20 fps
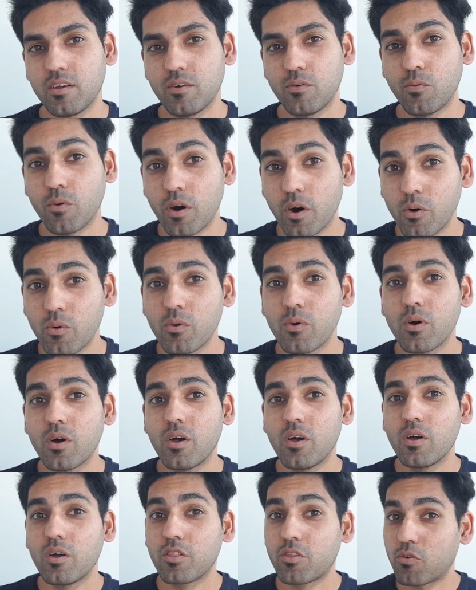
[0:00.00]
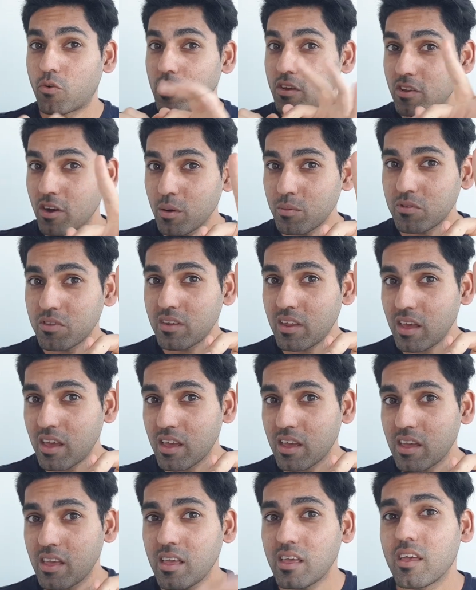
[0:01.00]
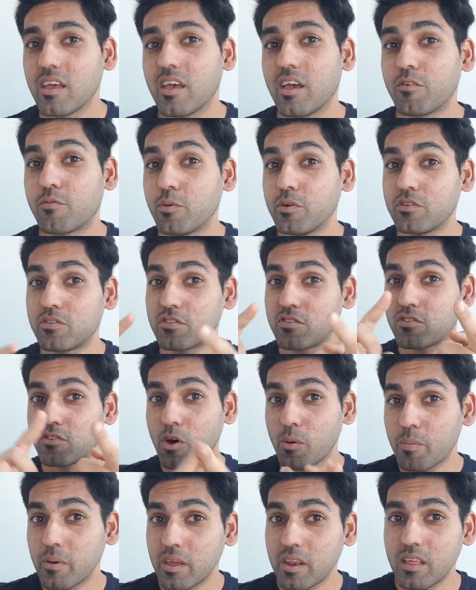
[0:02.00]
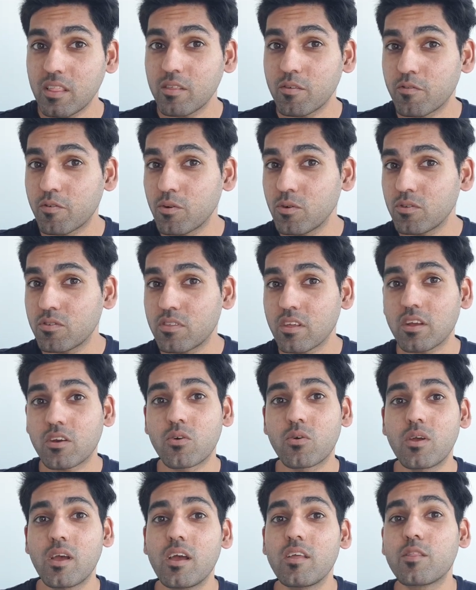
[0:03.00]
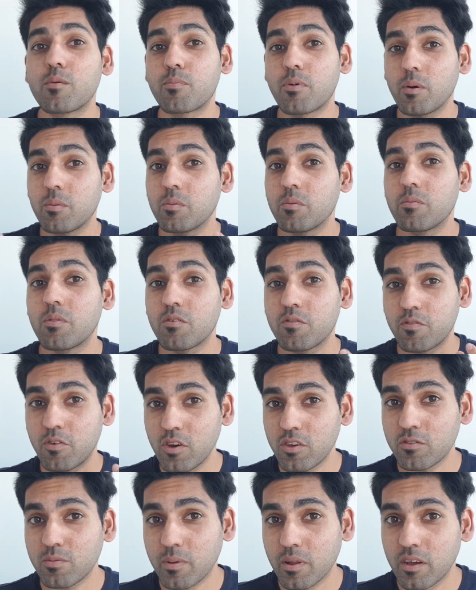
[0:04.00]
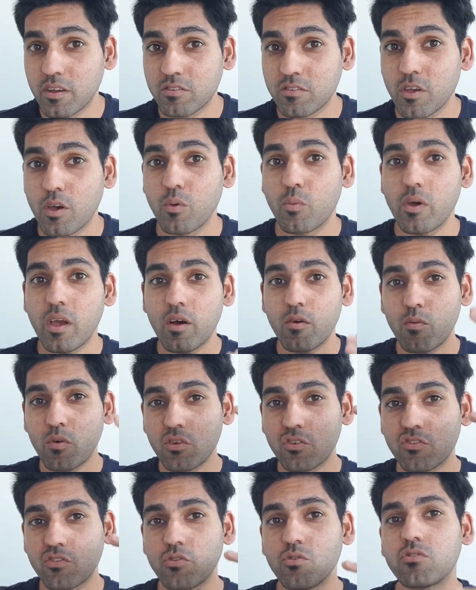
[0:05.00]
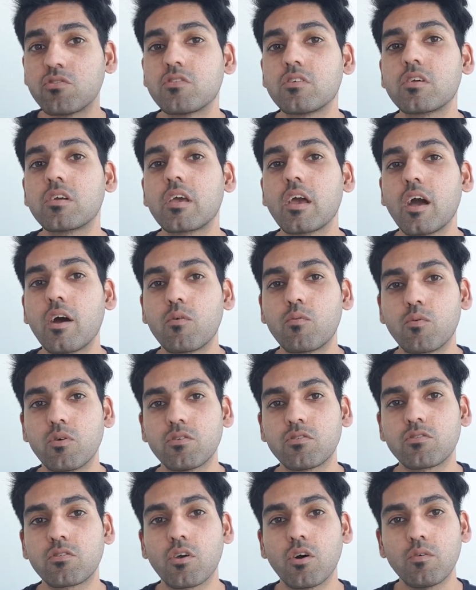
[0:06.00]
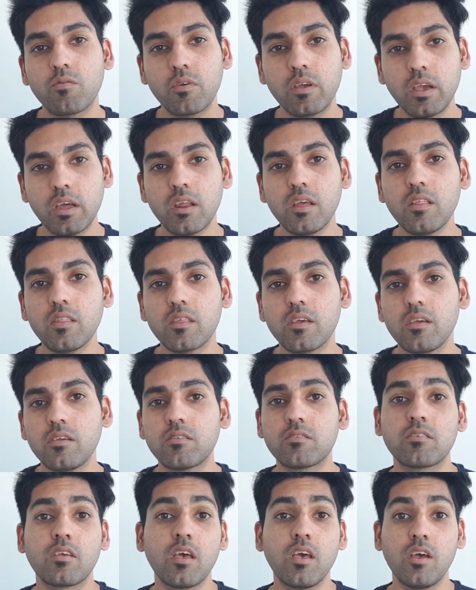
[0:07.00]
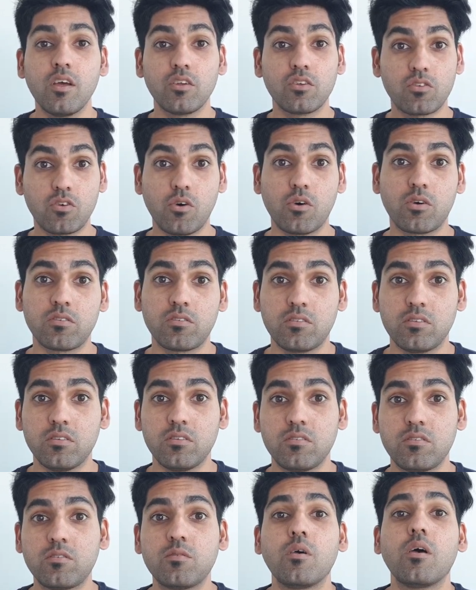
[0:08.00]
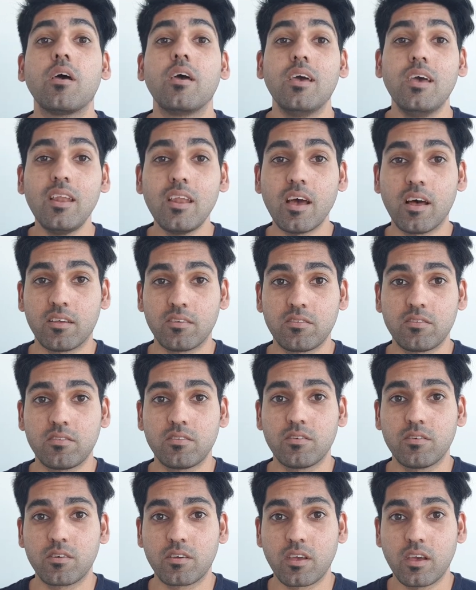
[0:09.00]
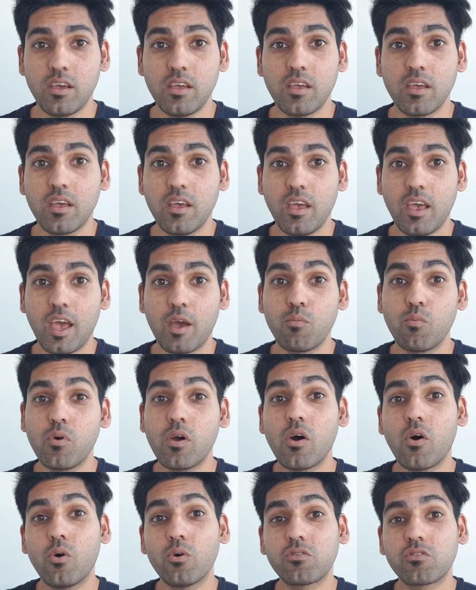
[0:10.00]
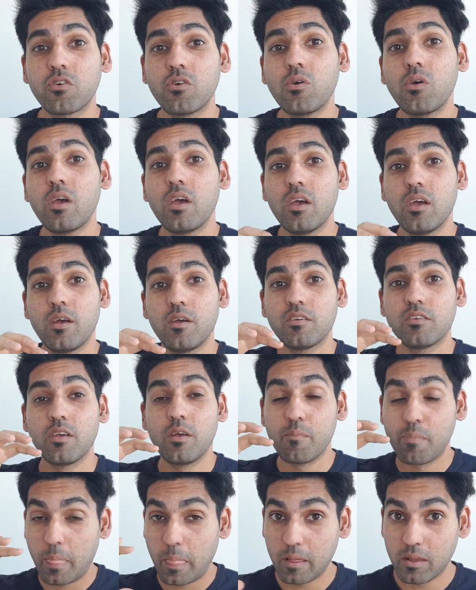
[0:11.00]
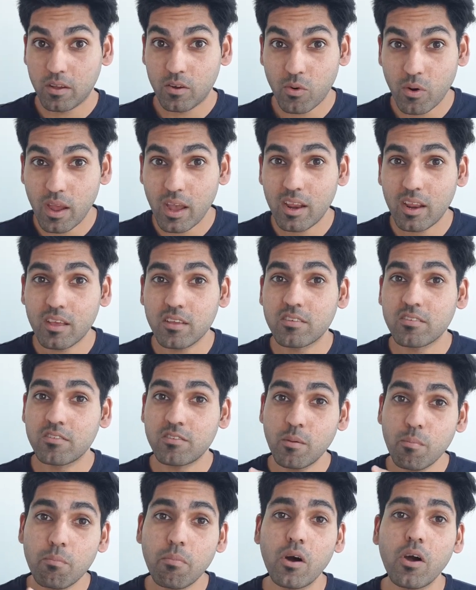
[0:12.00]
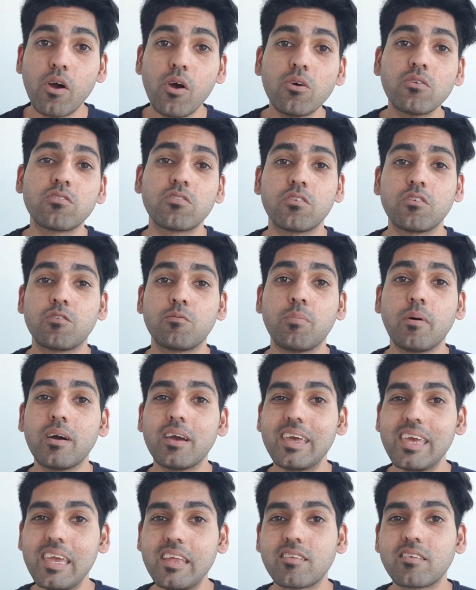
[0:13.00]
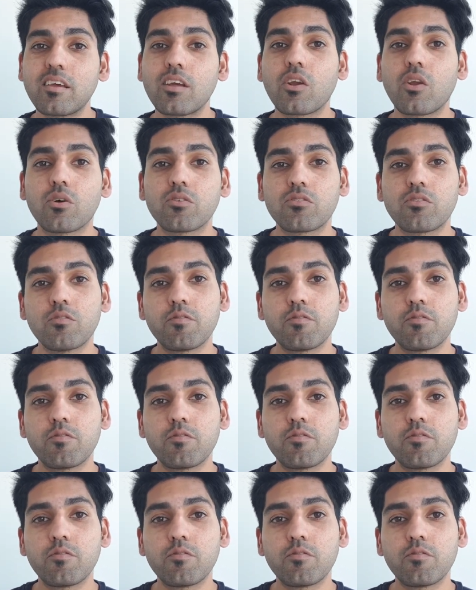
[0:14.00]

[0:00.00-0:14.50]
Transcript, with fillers: Well, three times a day, if we stop eating the foods that create the problem in the first place, we are reducing our risk of getting these toxins in us, okay? And we're also creating a symbiosis by eating lots of